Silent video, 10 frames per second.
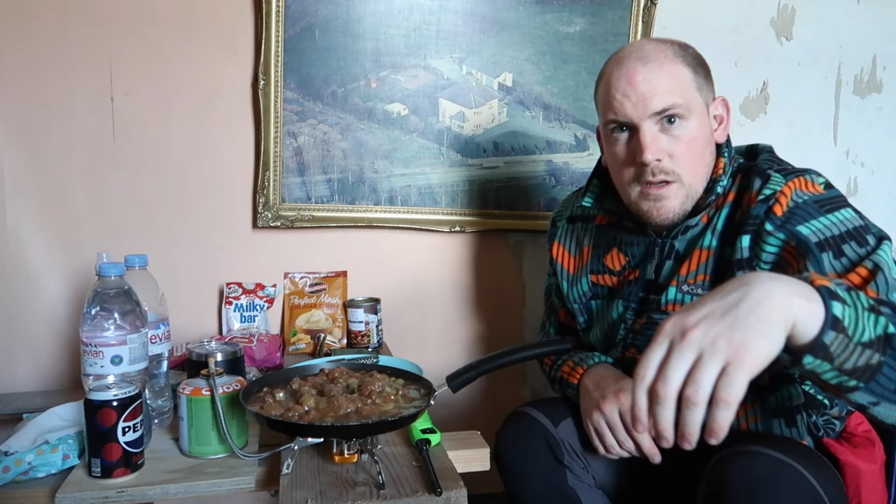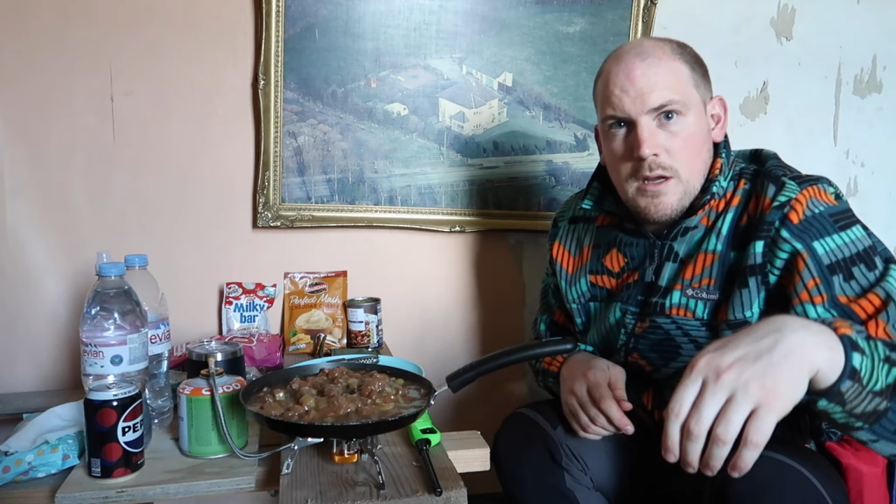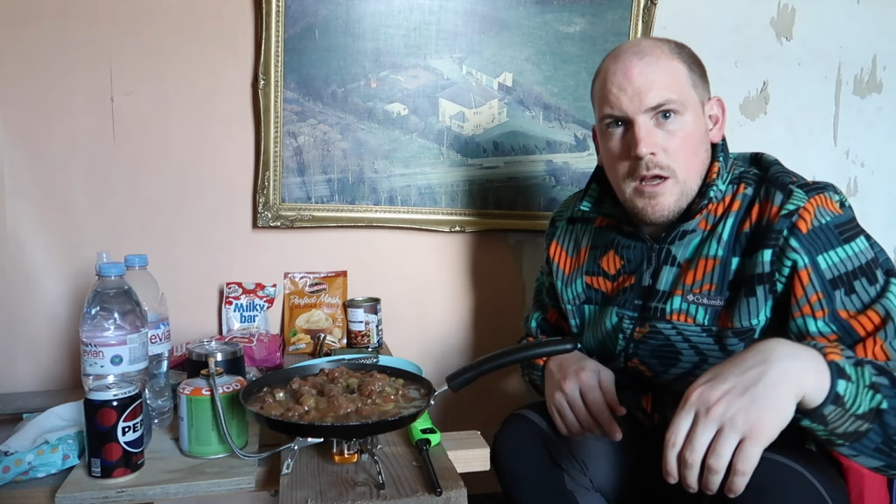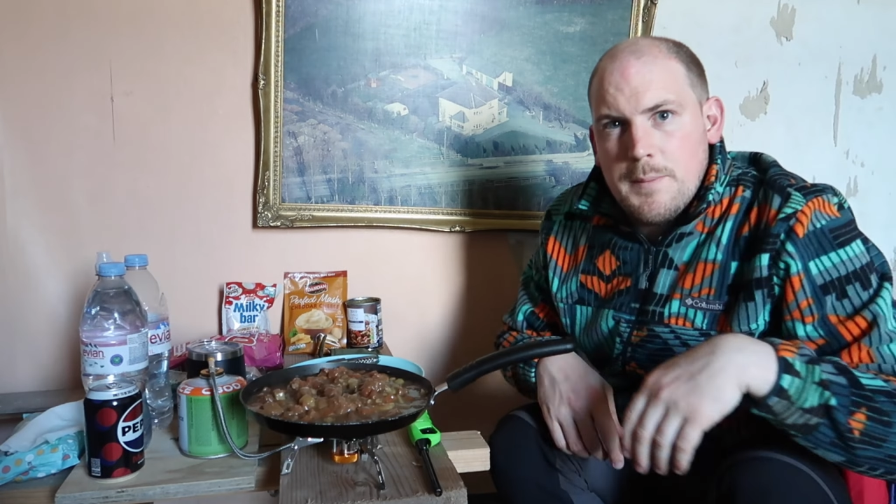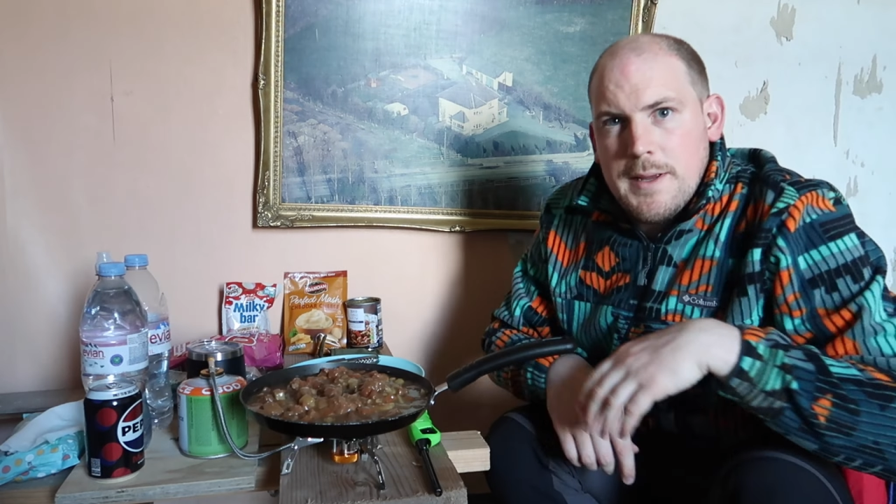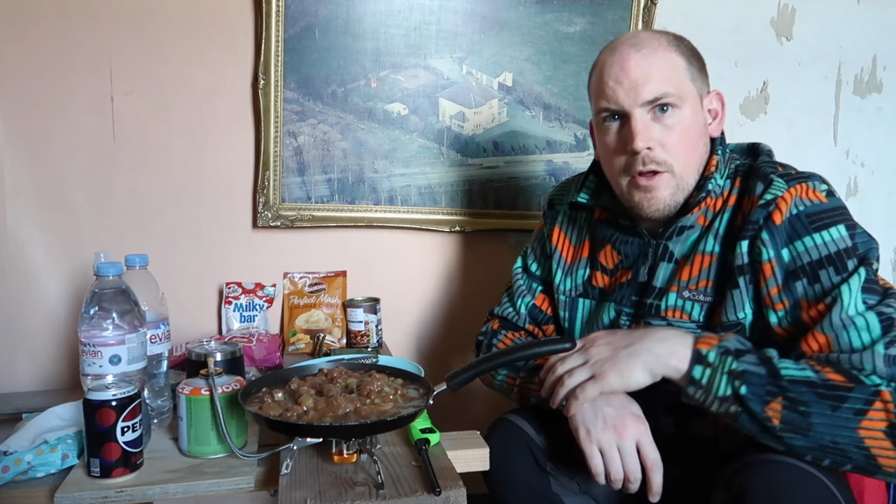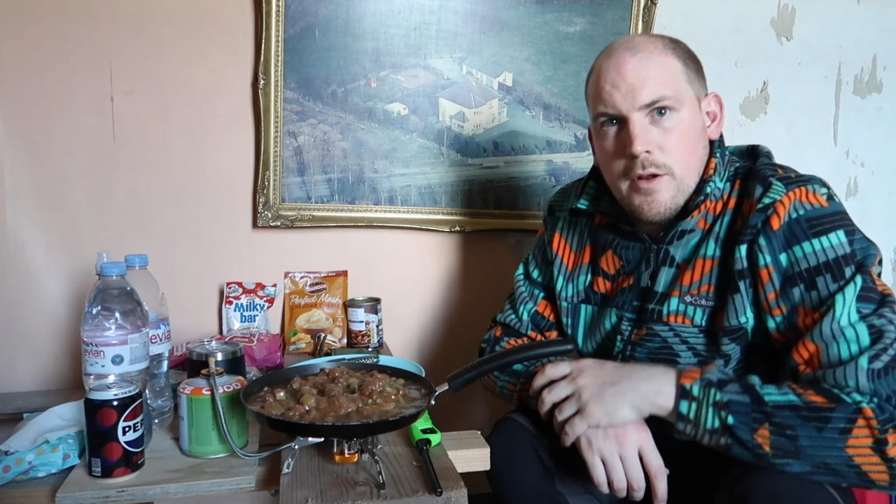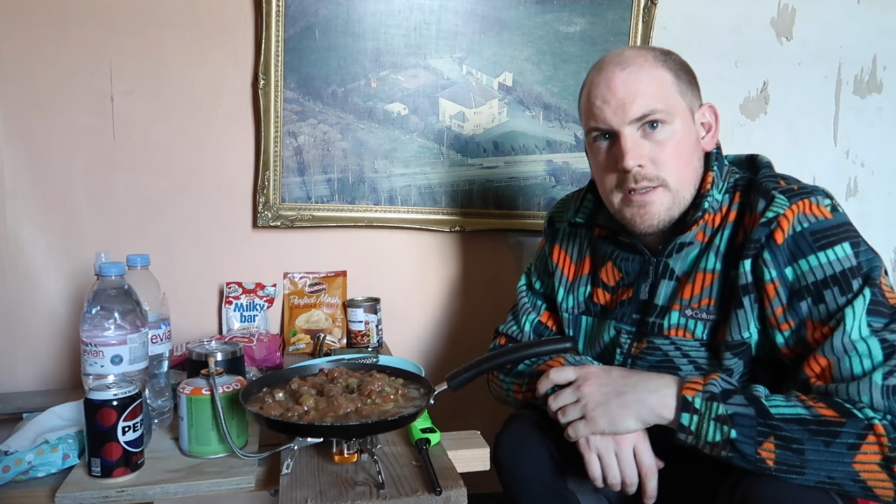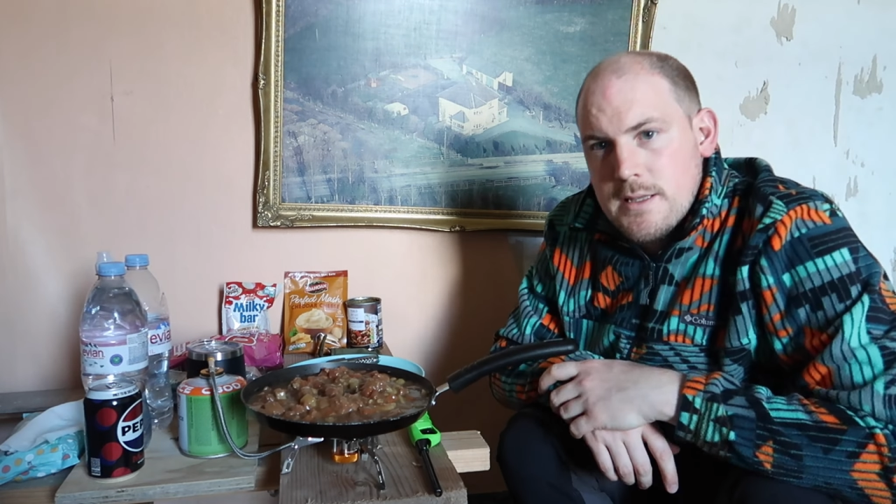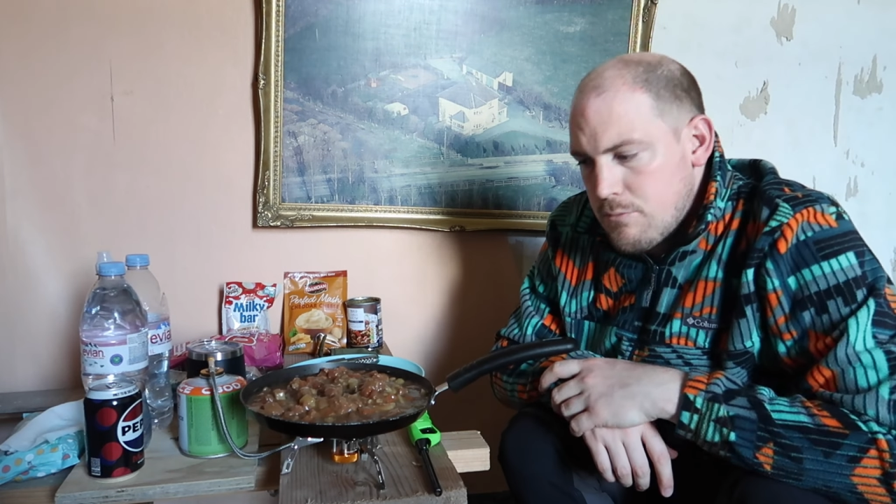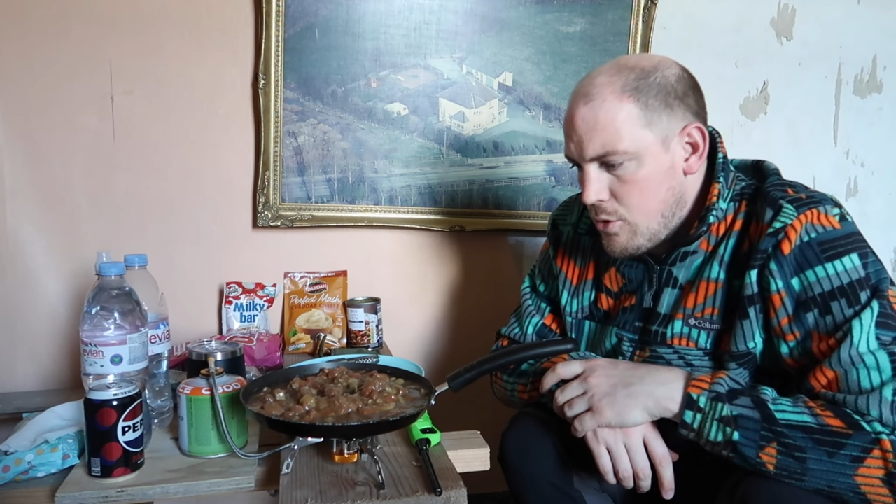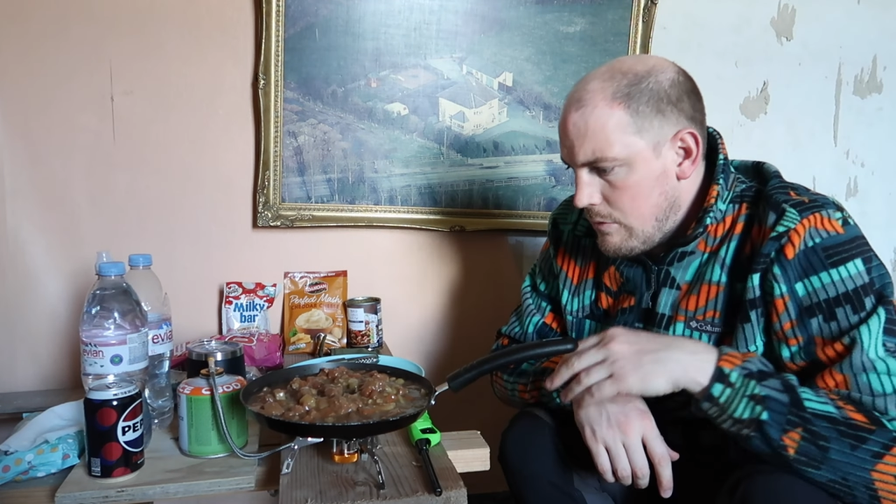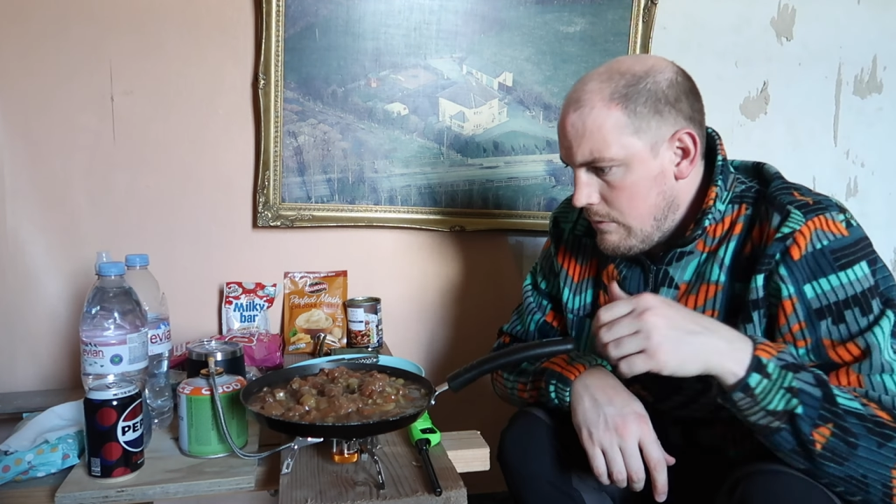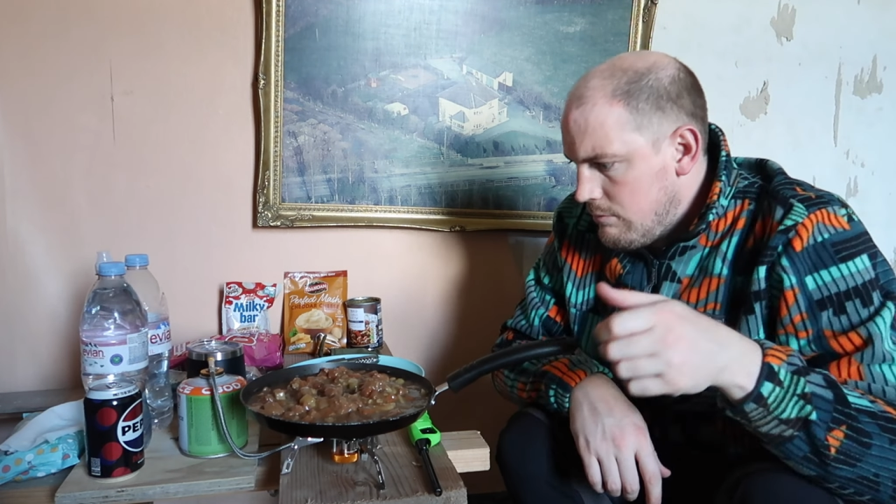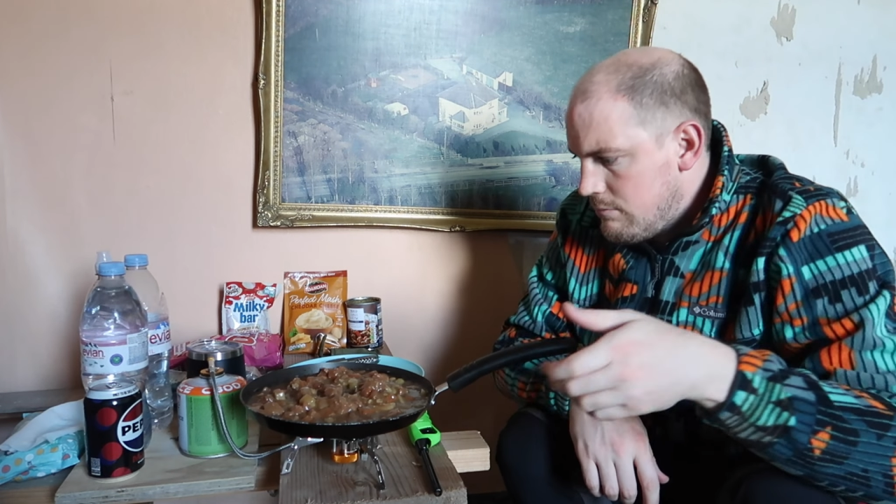Yeah, I'll be honest, the
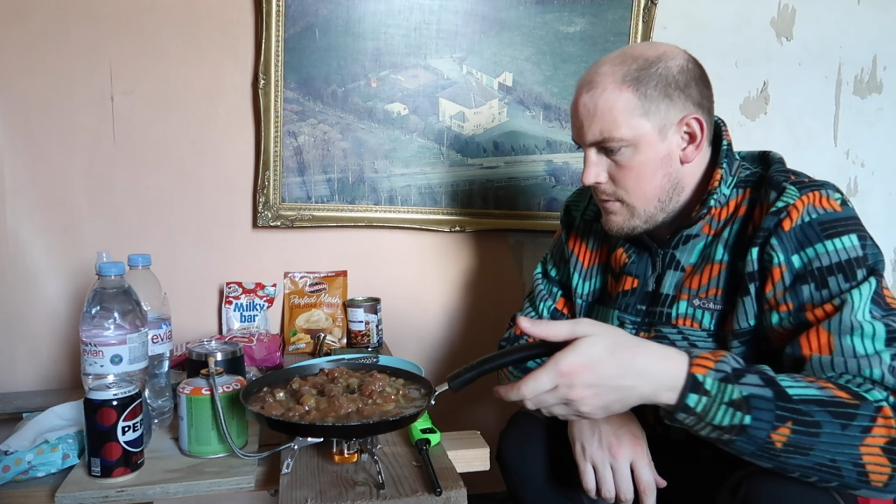more,